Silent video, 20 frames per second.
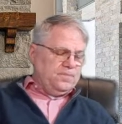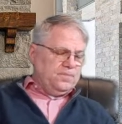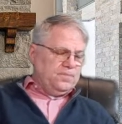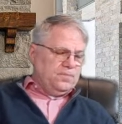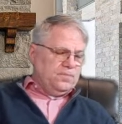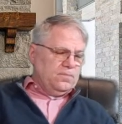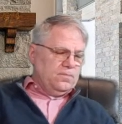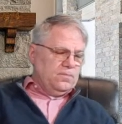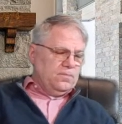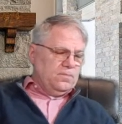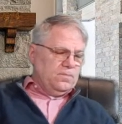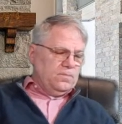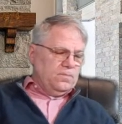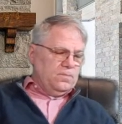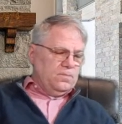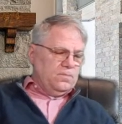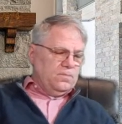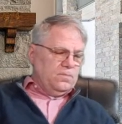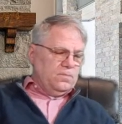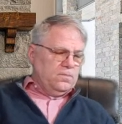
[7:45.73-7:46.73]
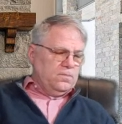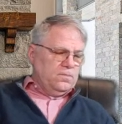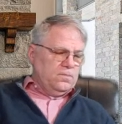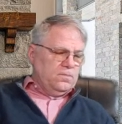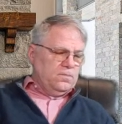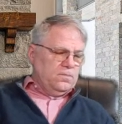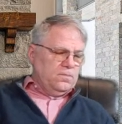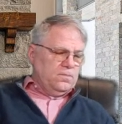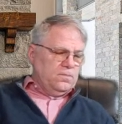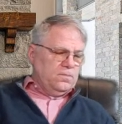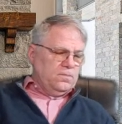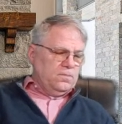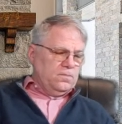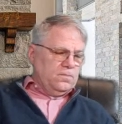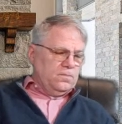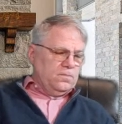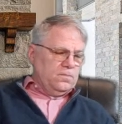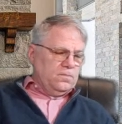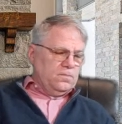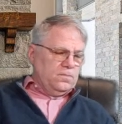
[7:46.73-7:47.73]

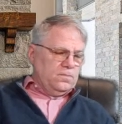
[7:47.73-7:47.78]
No one is speaking in this clip.